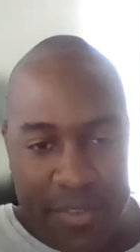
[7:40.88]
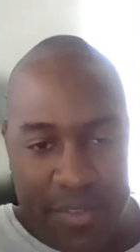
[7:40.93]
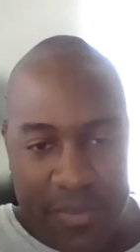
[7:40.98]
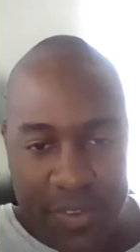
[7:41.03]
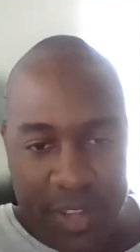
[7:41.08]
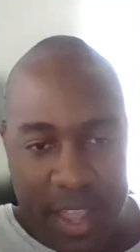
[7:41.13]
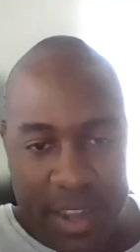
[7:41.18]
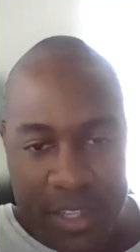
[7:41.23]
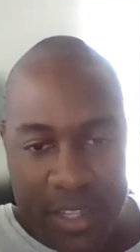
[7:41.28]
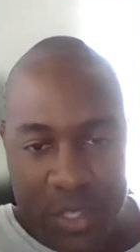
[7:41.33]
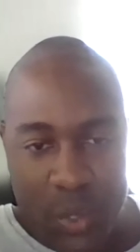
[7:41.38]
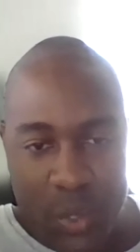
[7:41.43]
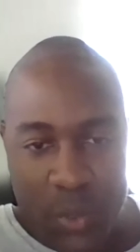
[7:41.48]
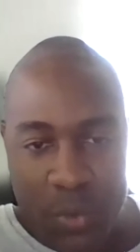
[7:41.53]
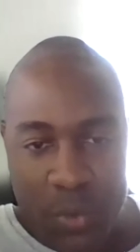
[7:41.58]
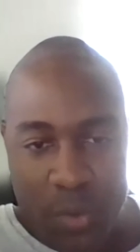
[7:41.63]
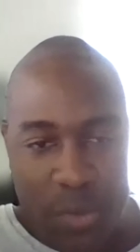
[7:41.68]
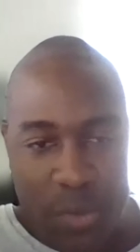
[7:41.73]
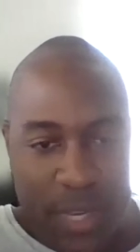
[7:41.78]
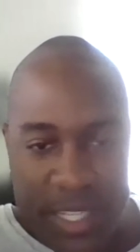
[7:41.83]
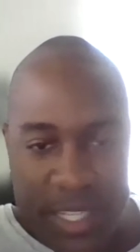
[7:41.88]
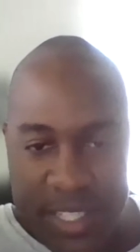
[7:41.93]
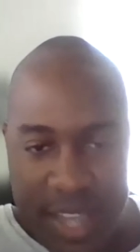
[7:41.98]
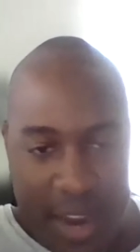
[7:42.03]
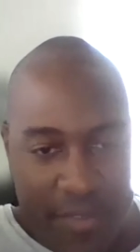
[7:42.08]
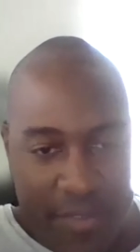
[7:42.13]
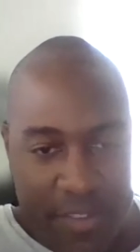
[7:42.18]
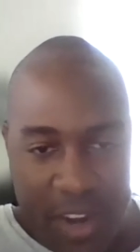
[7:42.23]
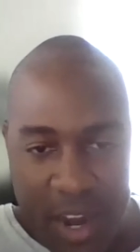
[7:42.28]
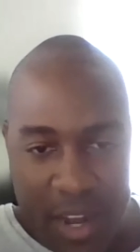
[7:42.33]
for like 2 or 3 months
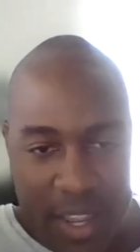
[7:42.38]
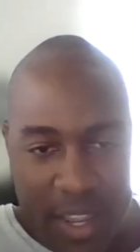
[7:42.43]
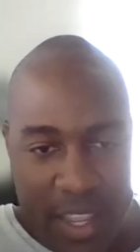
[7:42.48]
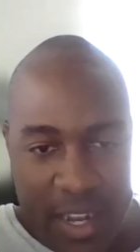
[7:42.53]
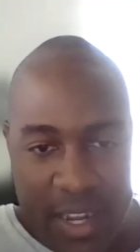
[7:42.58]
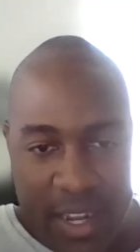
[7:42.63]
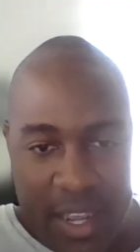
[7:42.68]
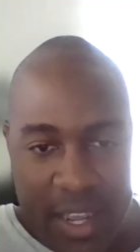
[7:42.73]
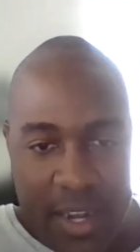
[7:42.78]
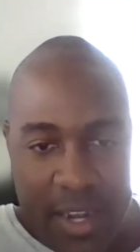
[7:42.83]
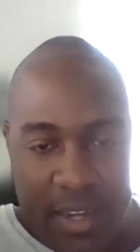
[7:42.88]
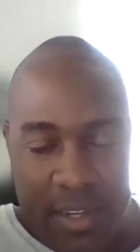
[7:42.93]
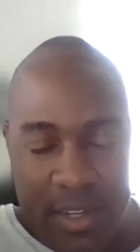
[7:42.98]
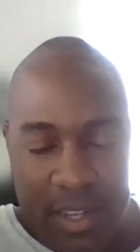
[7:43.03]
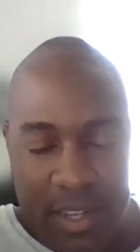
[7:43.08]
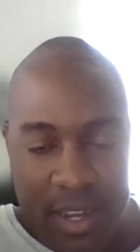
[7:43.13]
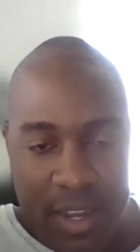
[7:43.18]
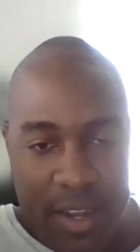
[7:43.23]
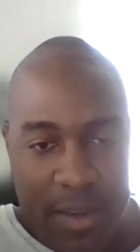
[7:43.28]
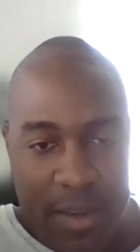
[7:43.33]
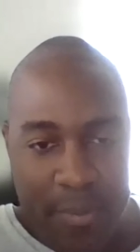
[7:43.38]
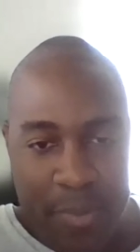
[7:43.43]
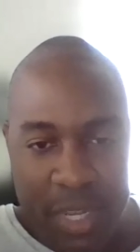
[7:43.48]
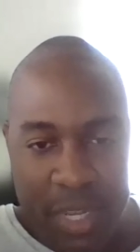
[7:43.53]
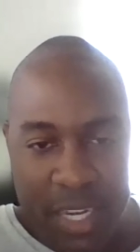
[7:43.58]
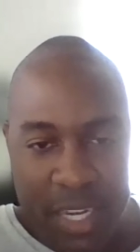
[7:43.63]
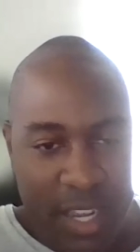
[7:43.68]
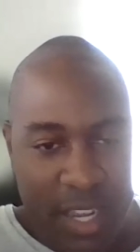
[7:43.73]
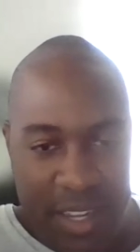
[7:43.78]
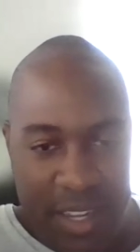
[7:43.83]
after I get done,
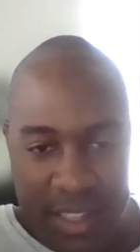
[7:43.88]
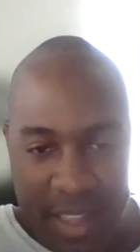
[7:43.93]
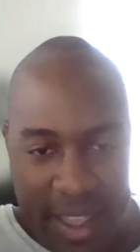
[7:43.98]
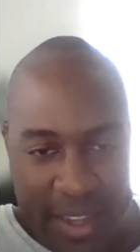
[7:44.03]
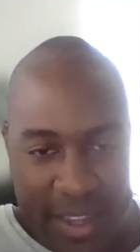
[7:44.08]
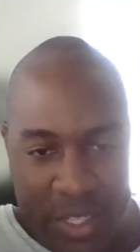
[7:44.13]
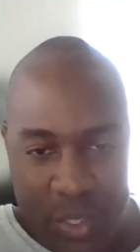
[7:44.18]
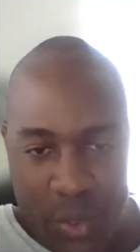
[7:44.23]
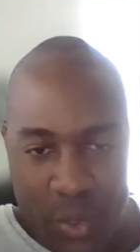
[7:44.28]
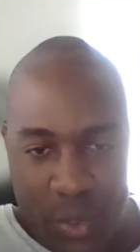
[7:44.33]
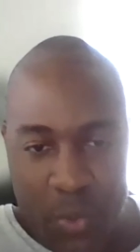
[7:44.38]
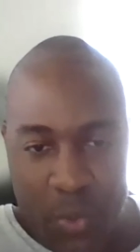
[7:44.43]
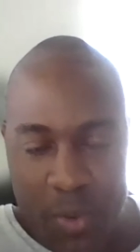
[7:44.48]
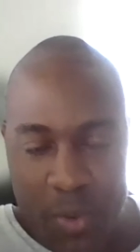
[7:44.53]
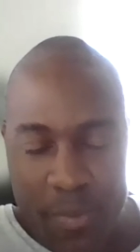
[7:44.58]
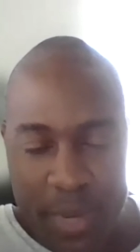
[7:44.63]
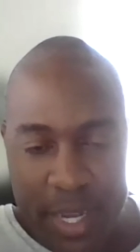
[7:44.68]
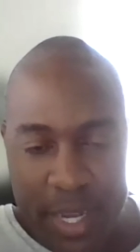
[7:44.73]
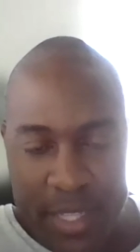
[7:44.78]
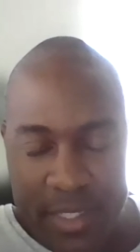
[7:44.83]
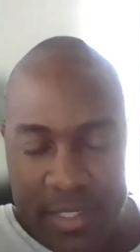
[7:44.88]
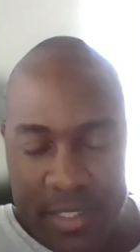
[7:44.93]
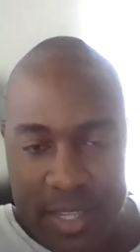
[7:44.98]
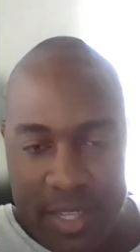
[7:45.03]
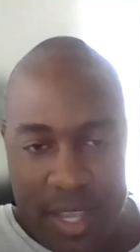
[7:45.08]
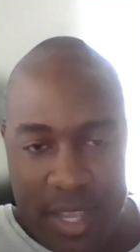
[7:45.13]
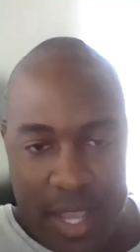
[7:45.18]
be done in like 2 or 3 months,